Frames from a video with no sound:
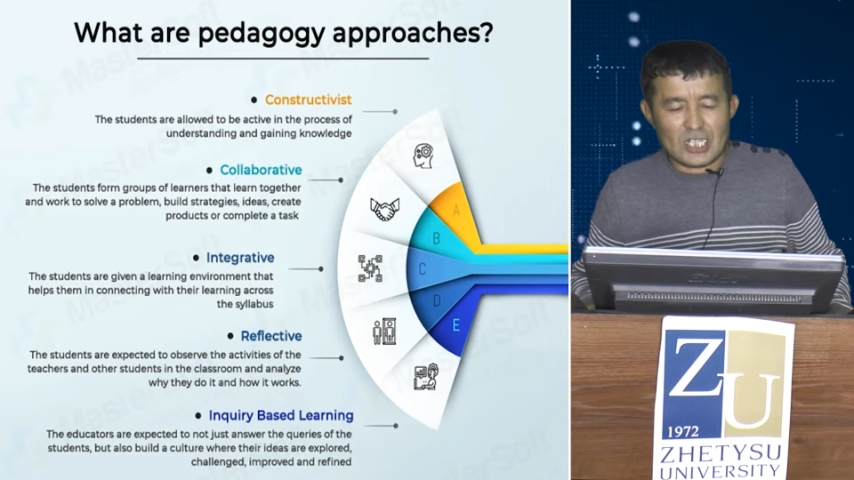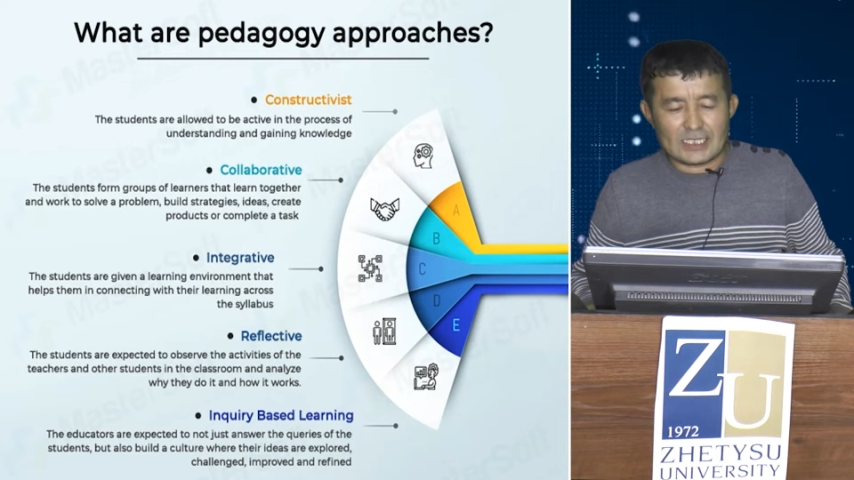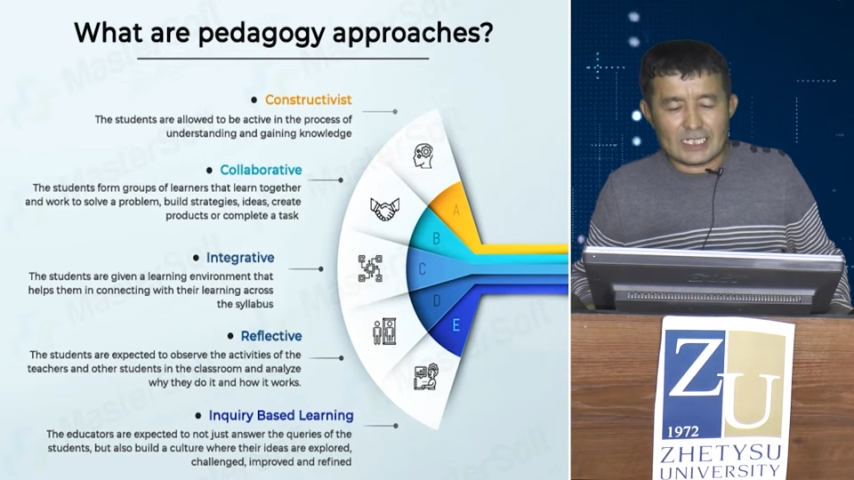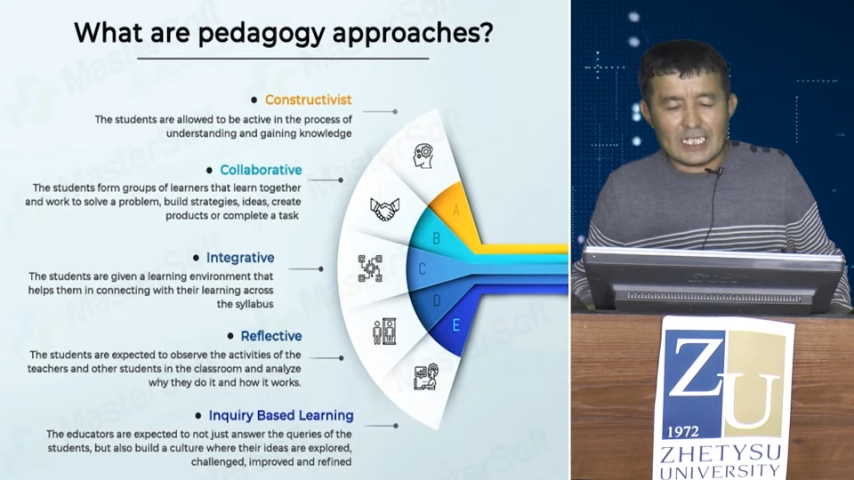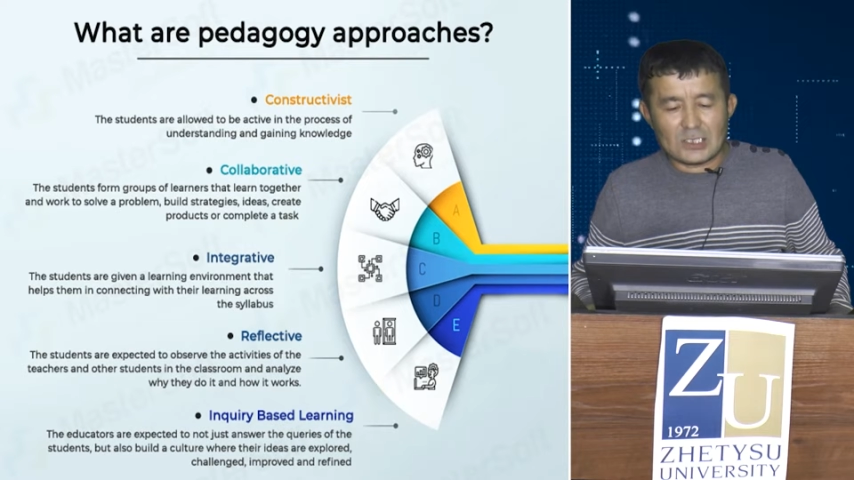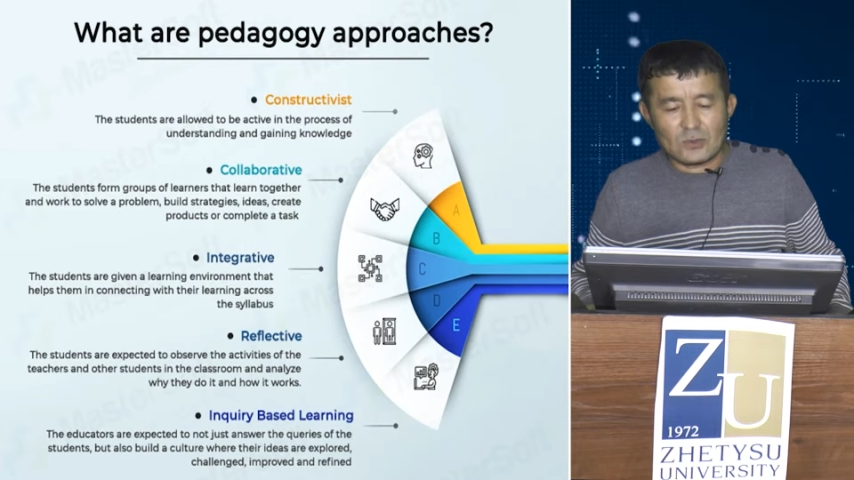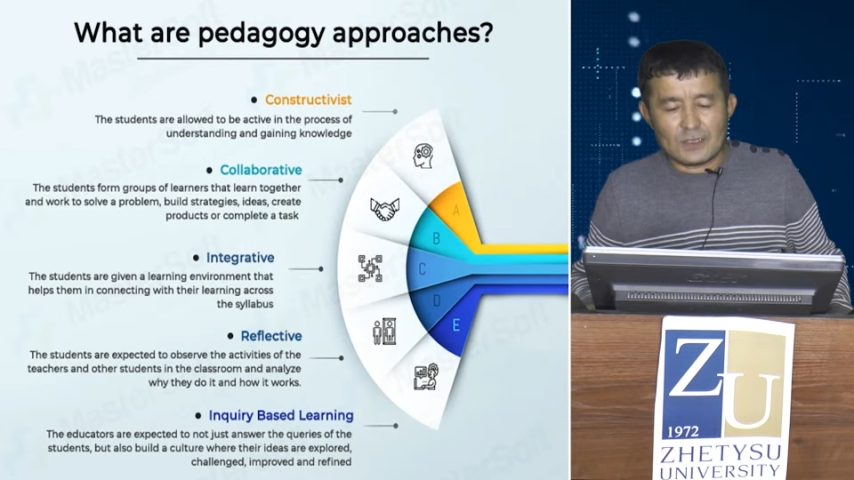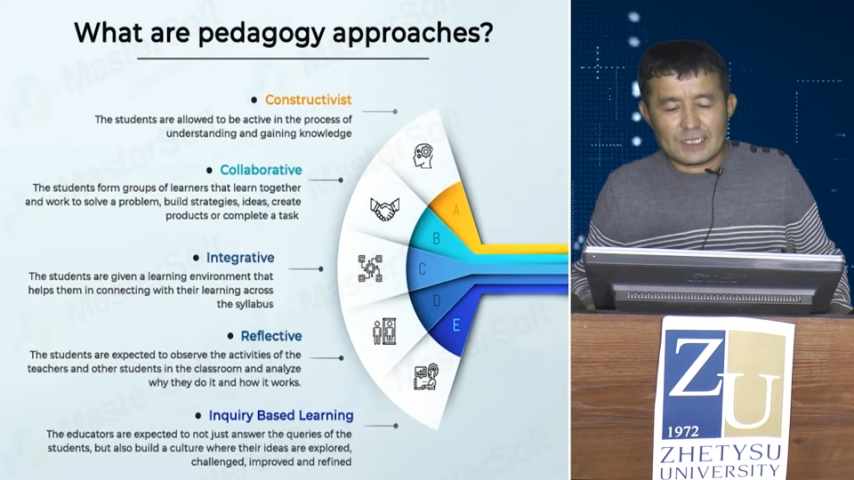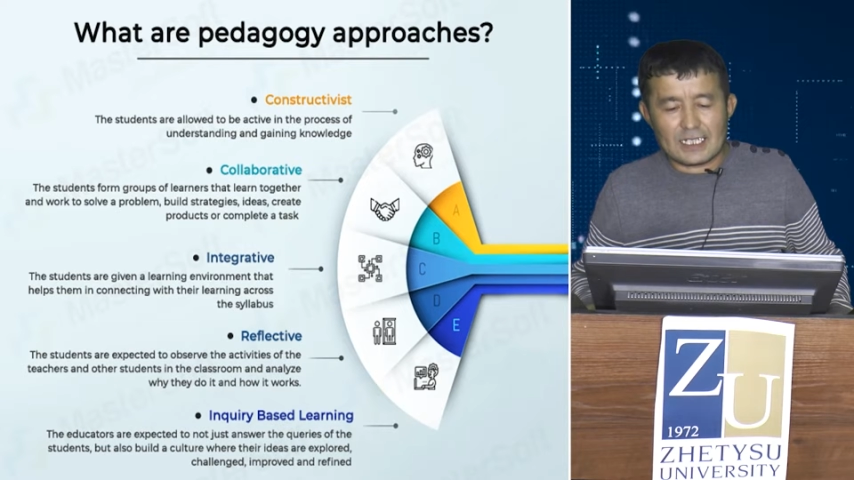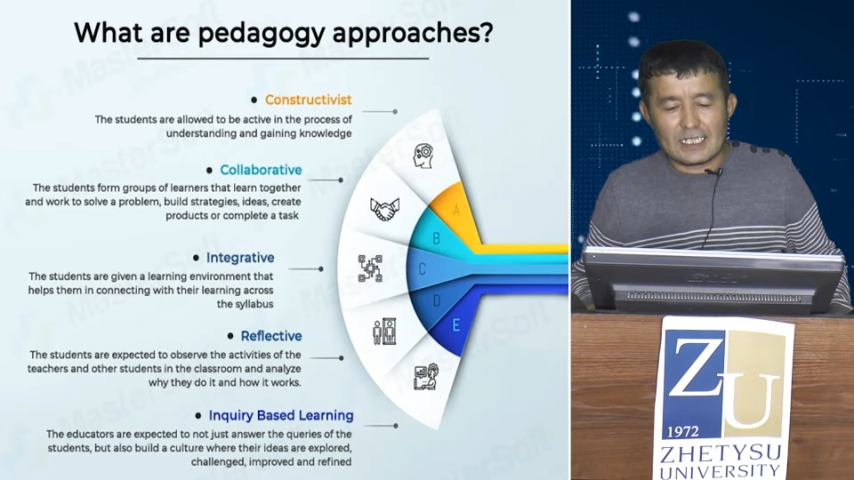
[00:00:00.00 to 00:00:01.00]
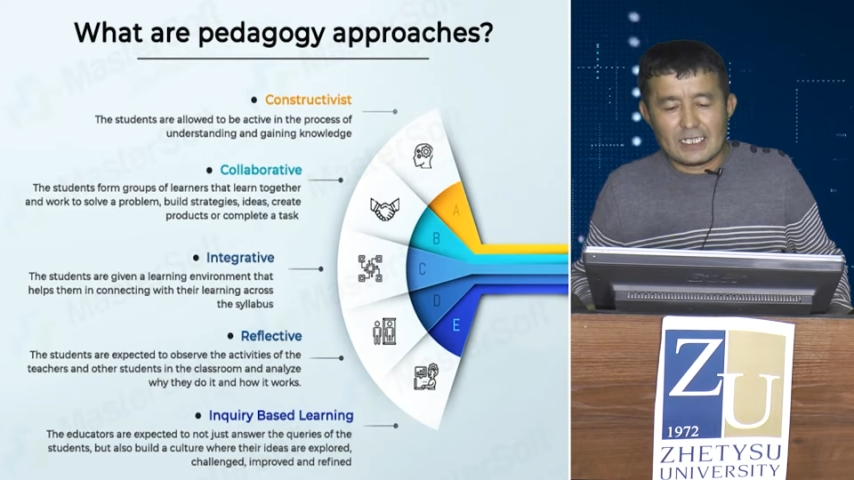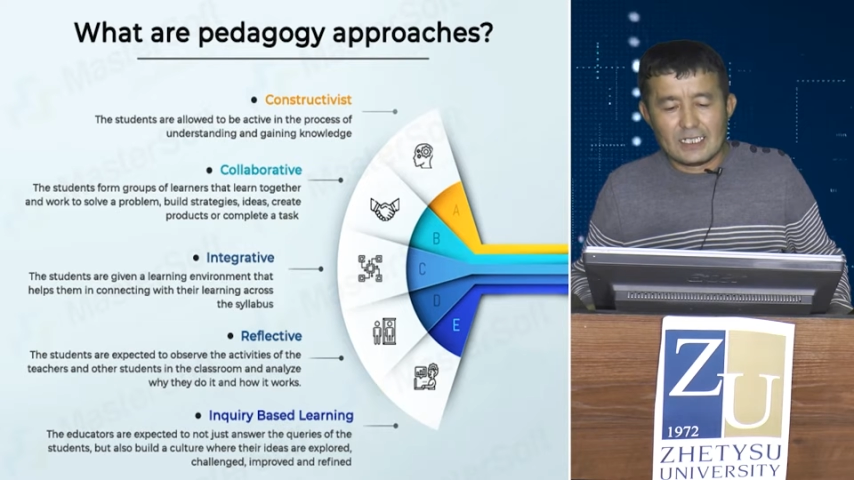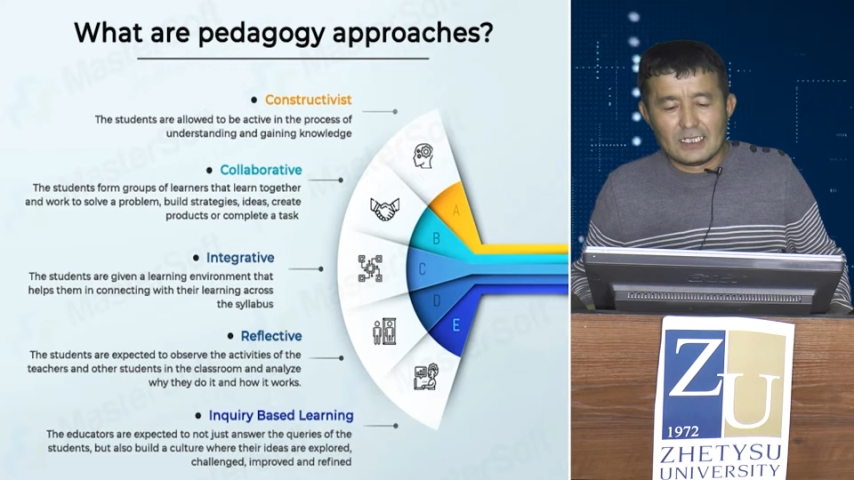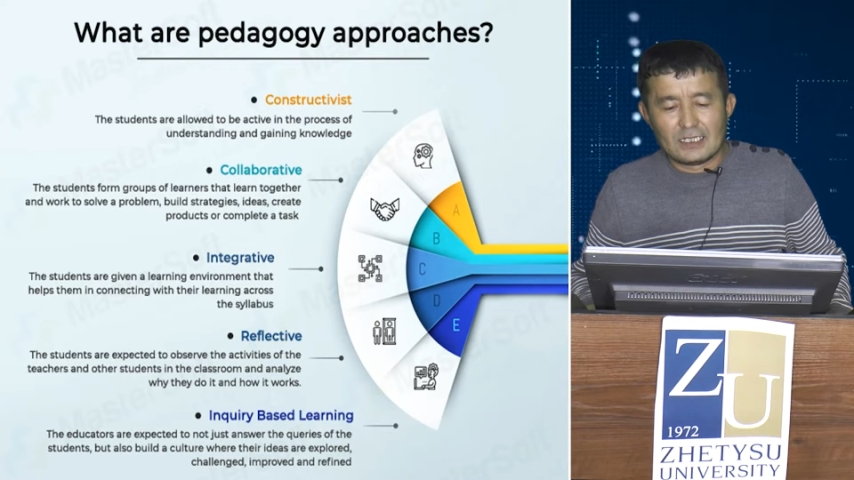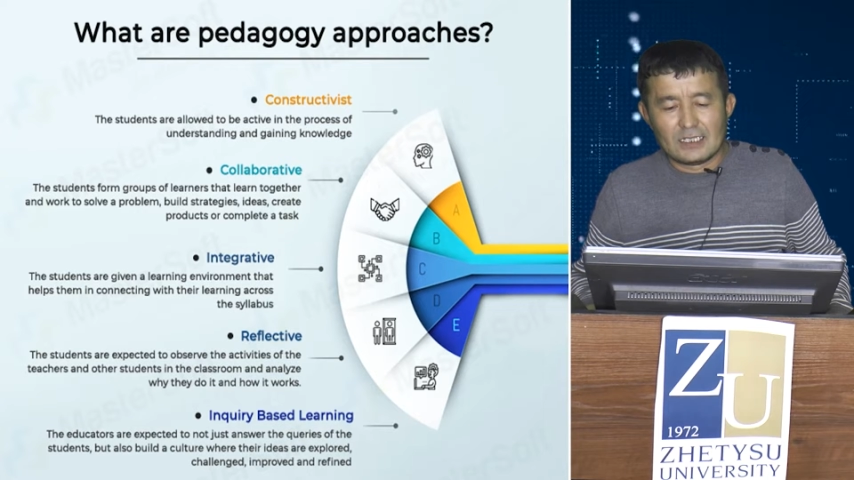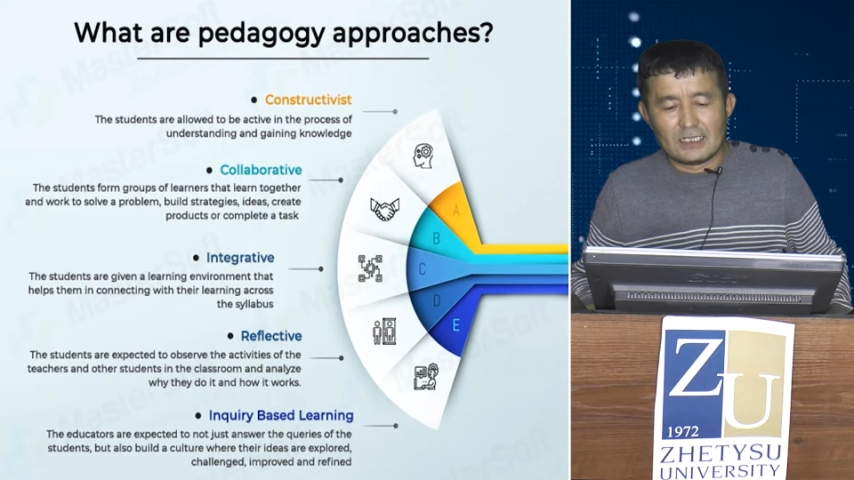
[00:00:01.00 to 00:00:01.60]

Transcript: not just answer the